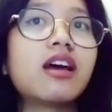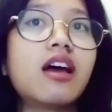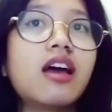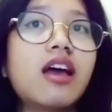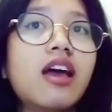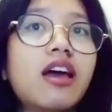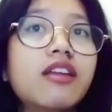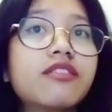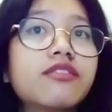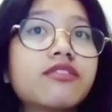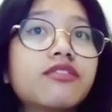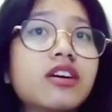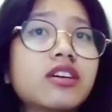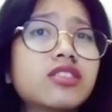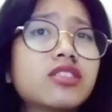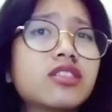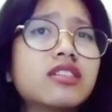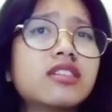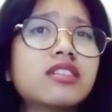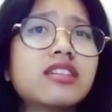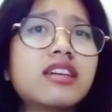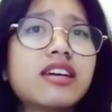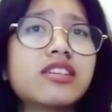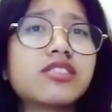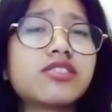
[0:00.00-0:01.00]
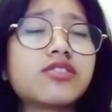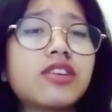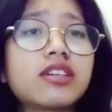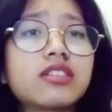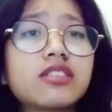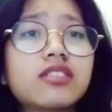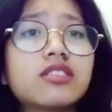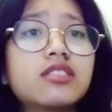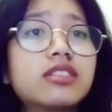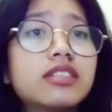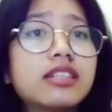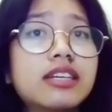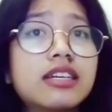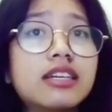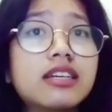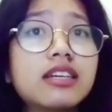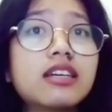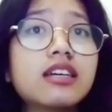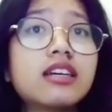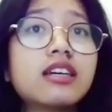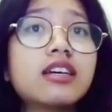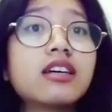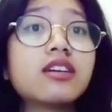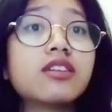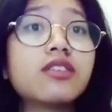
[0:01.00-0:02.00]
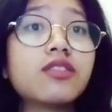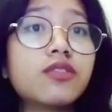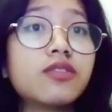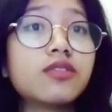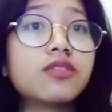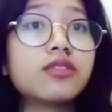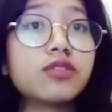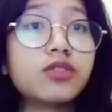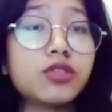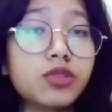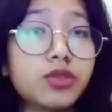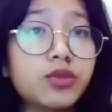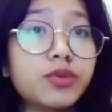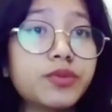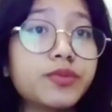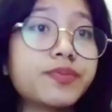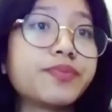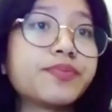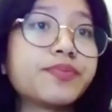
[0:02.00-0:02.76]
and functionally and structurally too.